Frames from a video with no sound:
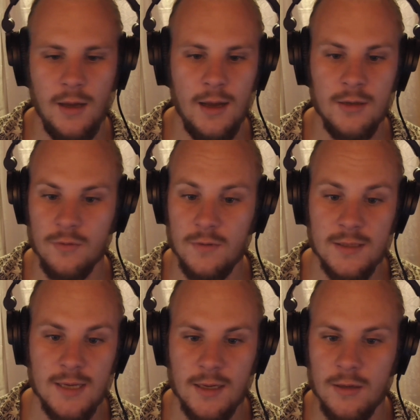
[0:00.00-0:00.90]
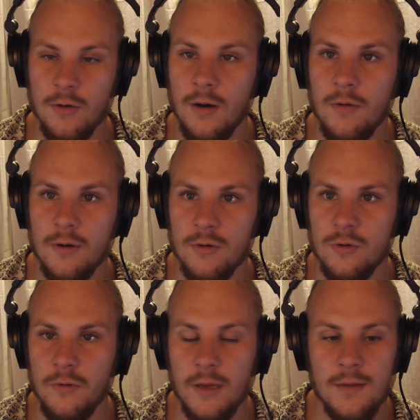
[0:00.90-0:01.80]
I don't exactly know how they're
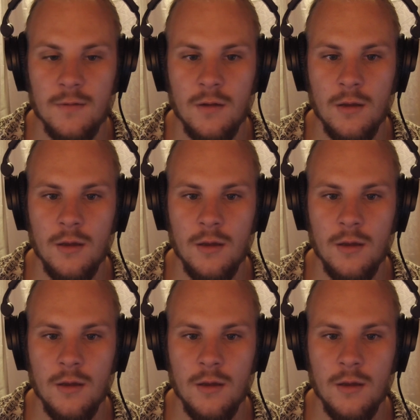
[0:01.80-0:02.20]
doing it,